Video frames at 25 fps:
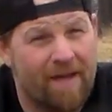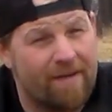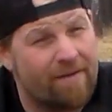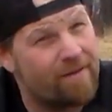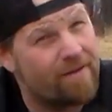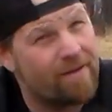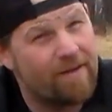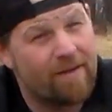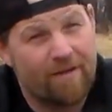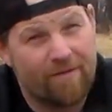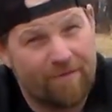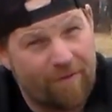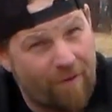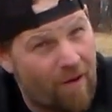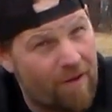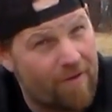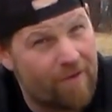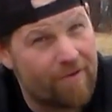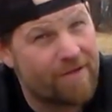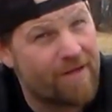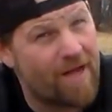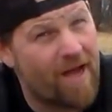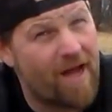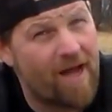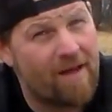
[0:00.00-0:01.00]
and
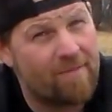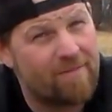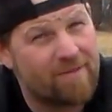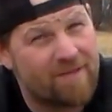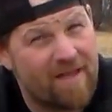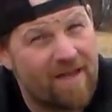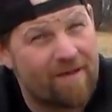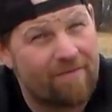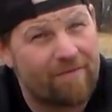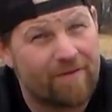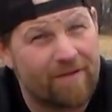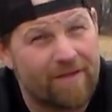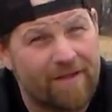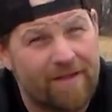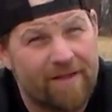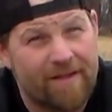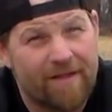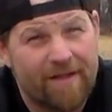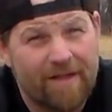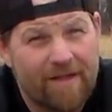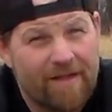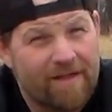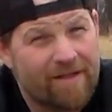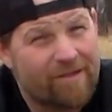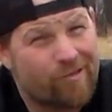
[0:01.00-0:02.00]
Father Time's definitely
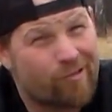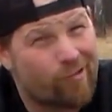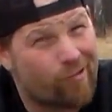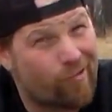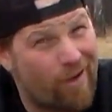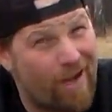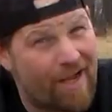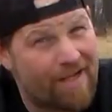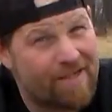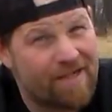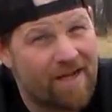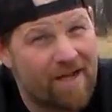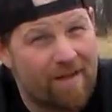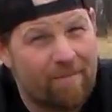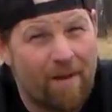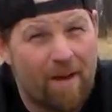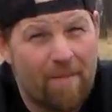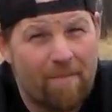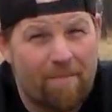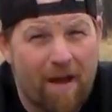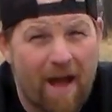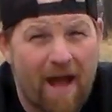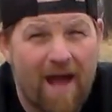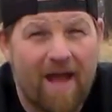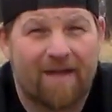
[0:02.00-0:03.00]
scratching at my
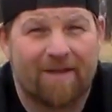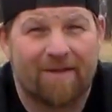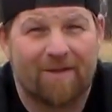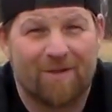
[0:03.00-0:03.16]
back.